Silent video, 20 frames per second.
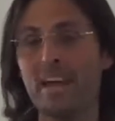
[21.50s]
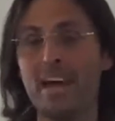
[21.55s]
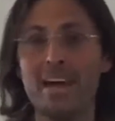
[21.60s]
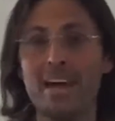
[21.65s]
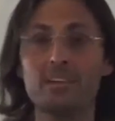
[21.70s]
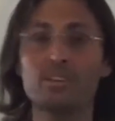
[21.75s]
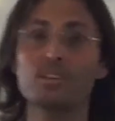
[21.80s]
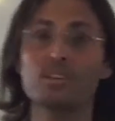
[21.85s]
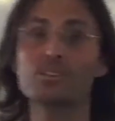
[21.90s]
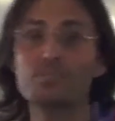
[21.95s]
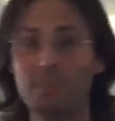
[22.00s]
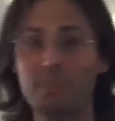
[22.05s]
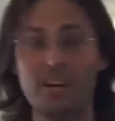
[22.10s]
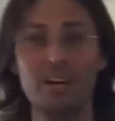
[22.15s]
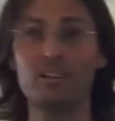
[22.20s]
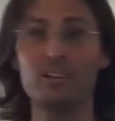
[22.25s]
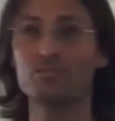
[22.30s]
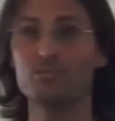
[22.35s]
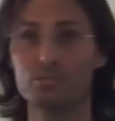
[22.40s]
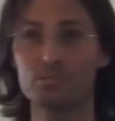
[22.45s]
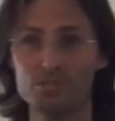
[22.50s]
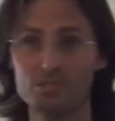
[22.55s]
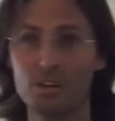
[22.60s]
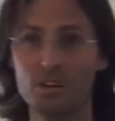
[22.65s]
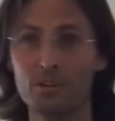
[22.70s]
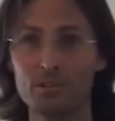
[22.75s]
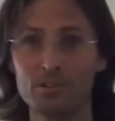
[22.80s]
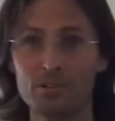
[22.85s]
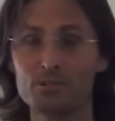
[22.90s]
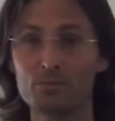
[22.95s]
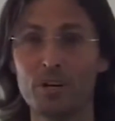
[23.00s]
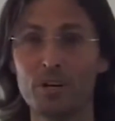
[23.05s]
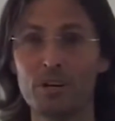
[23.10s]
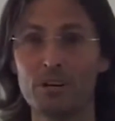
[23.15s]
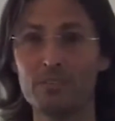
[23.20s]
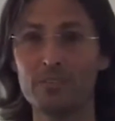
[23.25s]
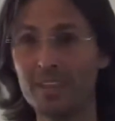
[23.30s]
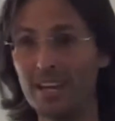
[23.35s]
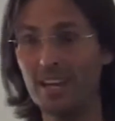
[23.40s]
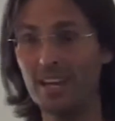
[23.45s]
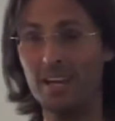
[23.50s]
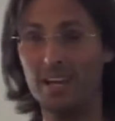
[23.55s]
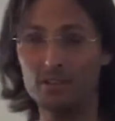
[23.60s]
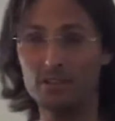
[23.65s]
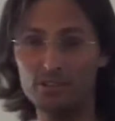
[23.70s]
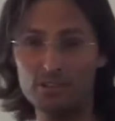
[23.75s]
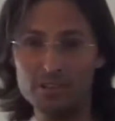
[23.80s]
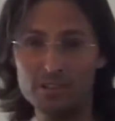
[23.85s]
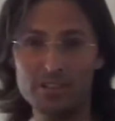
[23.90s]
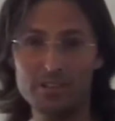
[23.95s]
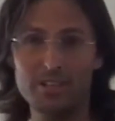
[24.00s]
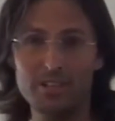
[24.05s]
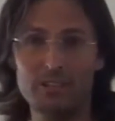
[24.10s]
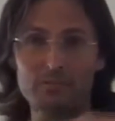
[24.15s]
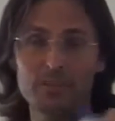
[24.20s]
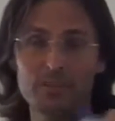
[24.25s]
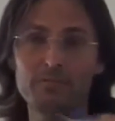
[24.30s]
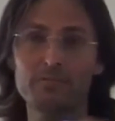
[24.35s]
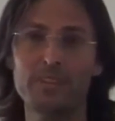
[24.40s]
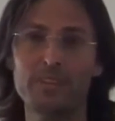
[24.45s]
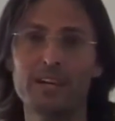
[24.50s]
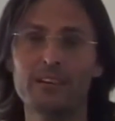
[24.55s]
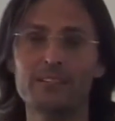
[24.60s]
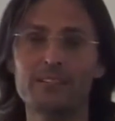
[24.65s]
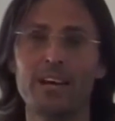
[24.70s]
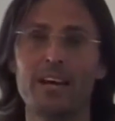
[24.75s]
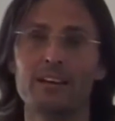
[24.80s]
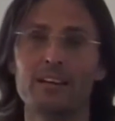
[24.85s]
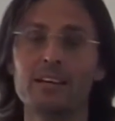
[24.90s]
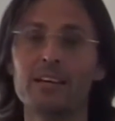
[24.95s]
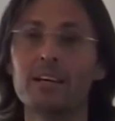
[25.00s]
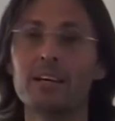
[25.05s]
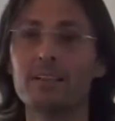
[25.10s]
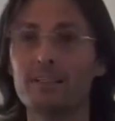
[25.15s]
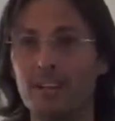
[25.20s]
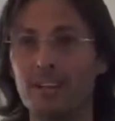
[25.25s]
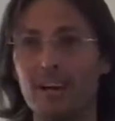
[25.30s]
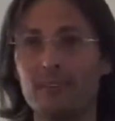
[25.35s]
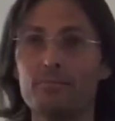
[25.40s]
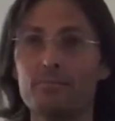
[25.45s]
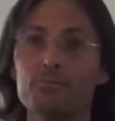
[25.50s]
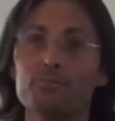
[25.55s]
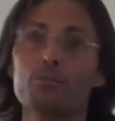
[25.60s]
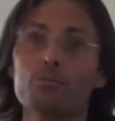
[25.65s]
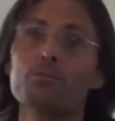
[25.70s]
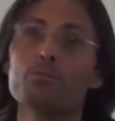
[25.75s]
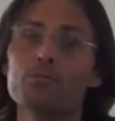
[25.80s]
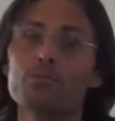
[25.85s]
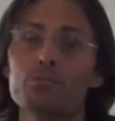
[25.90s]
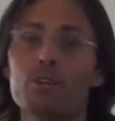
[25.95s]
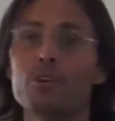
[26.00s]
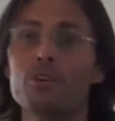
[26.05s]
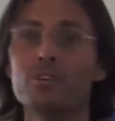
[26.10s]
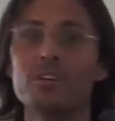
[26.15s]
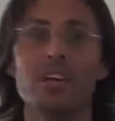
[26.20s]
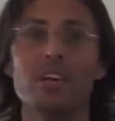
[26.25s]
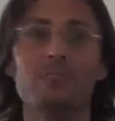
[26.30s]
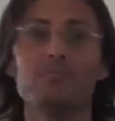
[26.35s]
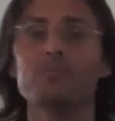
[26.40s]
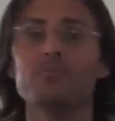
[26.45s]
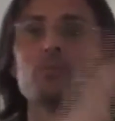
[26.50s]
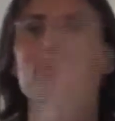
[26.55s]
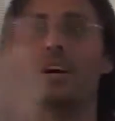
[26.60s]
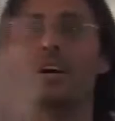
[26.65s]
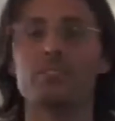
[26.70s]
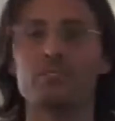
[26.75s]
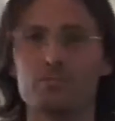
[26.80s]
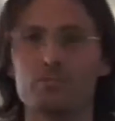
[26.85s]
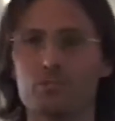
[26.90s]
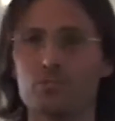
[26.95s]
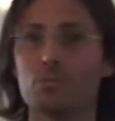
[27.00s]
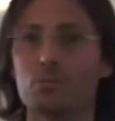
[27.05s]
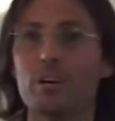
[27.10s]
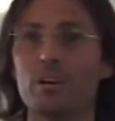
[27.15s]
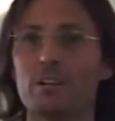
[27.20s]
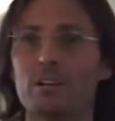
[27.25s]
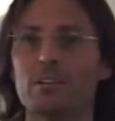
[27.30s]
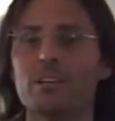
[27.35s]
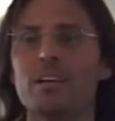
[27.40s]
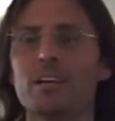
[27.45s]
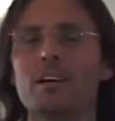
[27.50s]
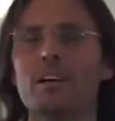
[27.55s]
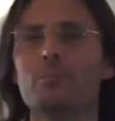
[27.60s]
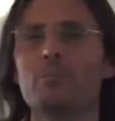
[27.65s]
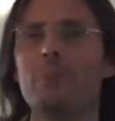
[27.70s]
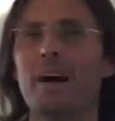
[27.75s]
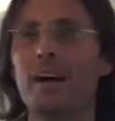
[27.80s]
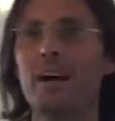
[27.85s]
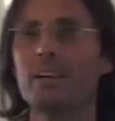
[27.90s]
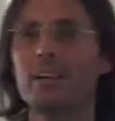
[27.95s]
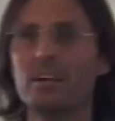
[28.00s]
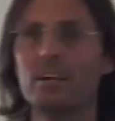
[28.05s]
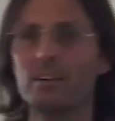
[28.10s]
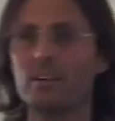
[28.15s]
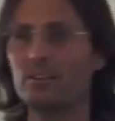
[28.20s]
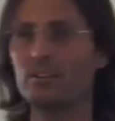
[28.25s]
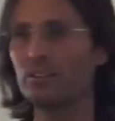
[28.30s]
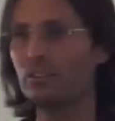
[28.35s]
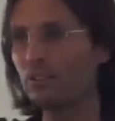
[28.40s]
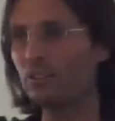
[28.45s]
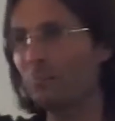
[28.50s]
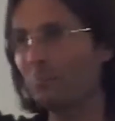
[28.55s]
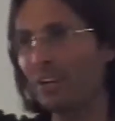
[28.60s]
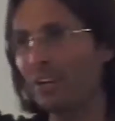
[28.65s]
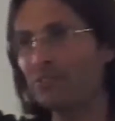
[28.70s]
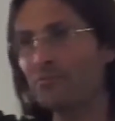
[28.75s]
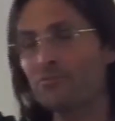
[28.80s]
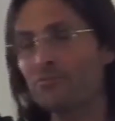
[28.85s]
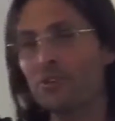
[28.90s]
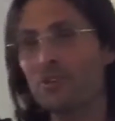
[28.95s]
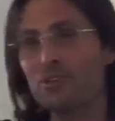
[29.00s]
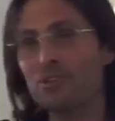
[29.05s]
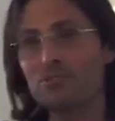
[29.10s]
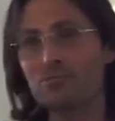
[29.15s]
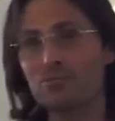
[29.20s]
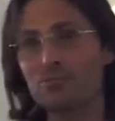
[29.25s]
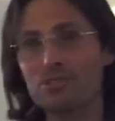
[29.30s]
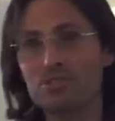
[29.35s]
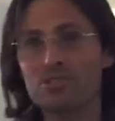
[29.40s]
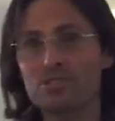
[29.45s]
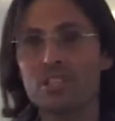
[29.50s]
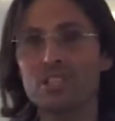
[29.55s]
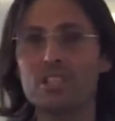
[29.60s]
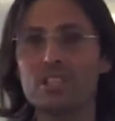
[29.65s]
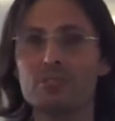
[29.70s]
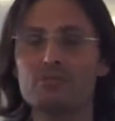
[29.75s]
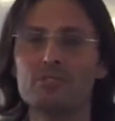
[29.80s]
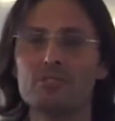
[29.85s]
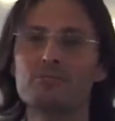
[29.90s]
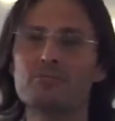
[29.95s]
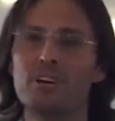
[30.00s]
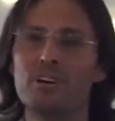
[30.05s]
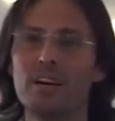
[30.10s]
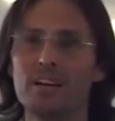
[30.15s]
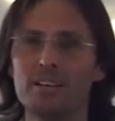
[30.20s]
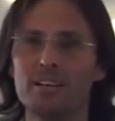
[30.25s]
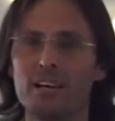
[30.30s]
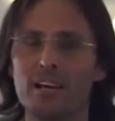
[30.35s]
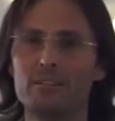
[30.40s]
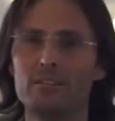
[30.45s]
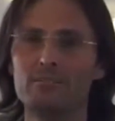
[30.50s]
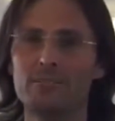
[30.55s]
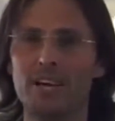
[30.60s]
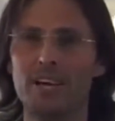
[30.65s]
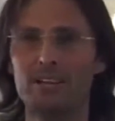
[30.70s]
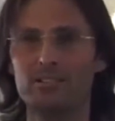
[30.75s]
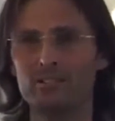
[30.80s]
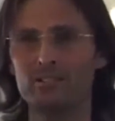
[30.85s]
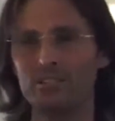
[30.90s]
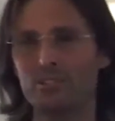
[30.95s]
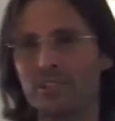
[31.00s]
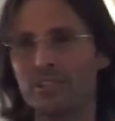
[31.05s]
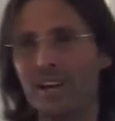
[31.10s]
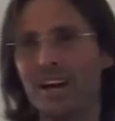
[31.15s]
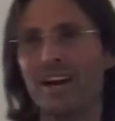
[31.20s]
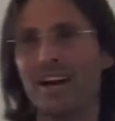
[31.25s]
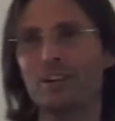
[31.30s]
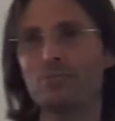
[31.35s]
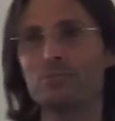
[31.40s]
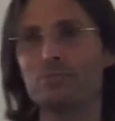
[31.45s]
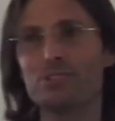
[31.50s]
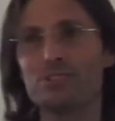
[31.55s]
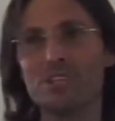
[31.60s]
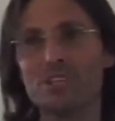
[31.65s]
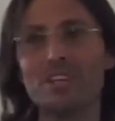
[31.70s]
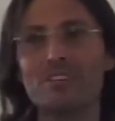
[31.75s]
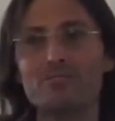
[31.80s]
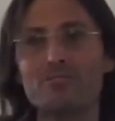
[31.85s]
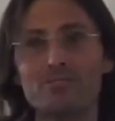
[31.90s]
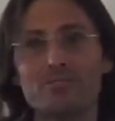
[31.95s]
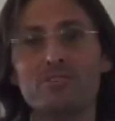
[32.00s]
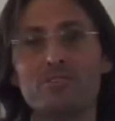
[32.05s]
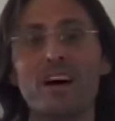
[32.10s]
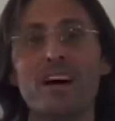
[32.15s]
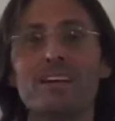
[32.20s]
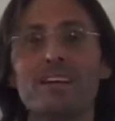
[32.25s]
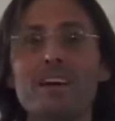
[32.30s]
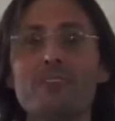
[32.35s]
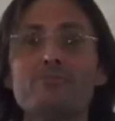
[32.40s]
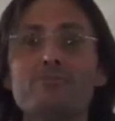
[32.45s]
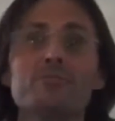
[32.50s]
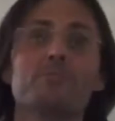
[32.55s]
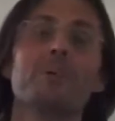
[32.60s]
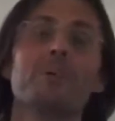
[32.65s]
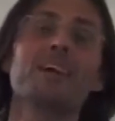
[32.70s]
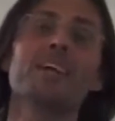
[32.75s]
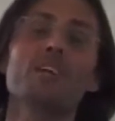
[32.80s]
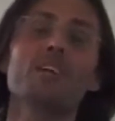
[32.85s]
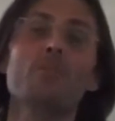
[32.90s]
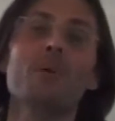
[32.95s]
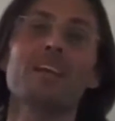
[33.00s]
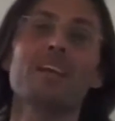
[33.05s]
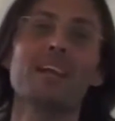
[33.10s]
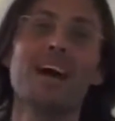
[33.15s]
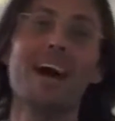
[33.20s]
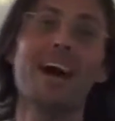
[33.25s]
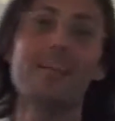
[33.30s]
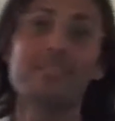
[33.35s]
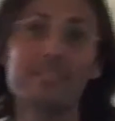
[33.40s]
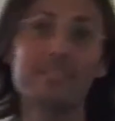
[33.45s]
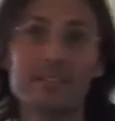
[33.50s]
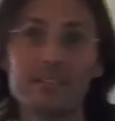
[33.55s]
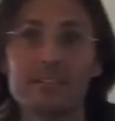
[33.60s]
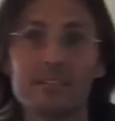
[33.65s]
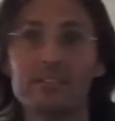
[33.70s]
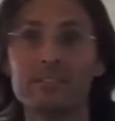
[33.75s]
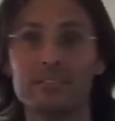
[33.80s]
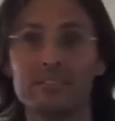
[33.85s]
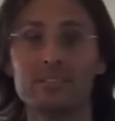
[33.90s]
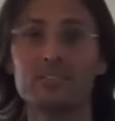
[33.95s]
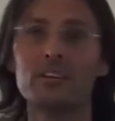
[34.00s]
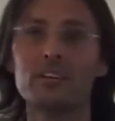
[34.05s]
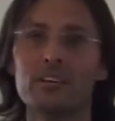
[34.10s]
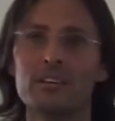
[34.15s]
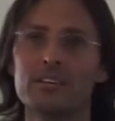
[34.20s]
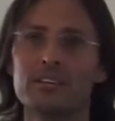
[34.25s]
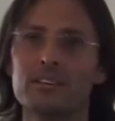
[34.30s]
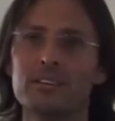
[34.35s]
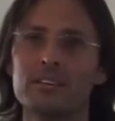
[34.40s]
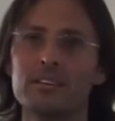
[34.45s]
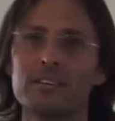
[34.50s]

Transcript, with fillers: and expand your soul as well, and you can then reflect that love through your own love to others as well. But you must first receive divine love, and you can't receive divine love from anyone other than God.